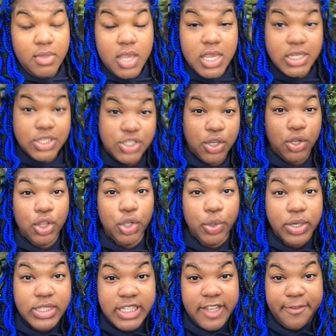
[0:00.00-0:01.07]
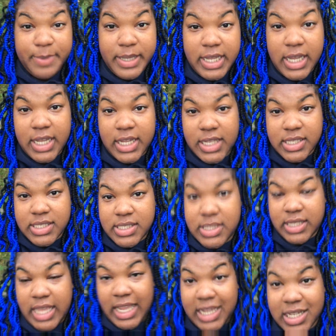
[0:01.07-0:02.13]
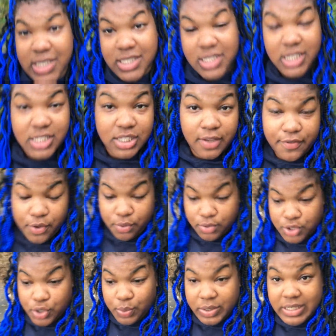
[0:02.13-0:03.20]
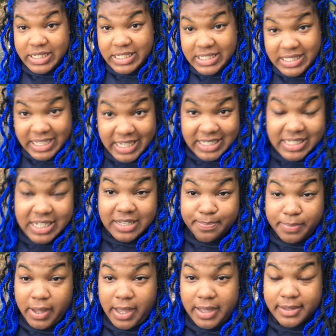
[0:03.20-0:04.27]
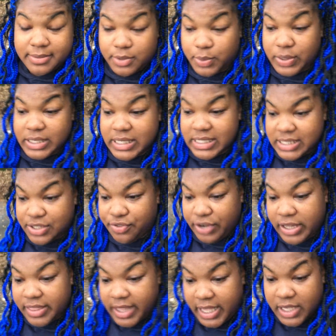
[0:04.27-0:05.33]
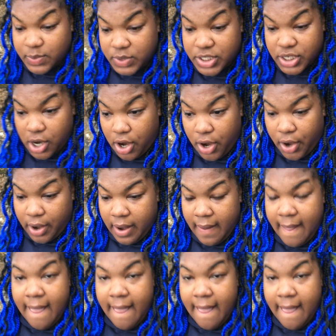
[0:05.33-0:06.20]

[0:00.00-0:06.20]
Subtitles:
is so lucrative, because it consists of you doing these things, doing these 3 things, which are